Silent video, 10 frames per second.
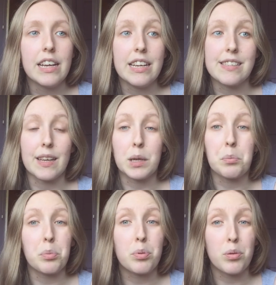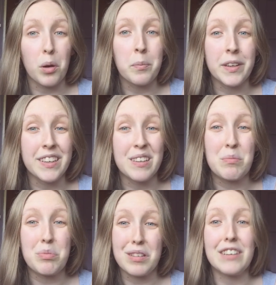is like a
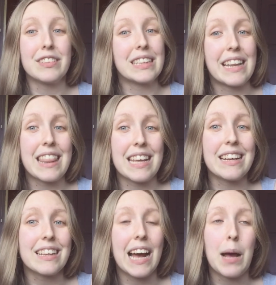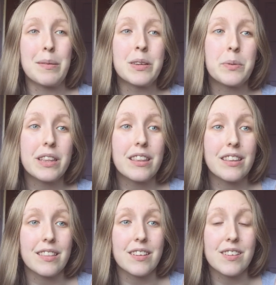prominent, prevalent thing that happened with
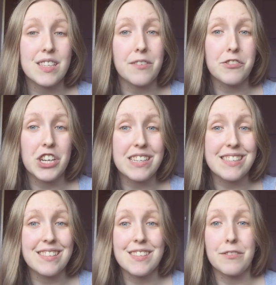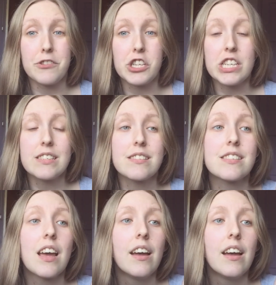the suffragettes and the suffragists.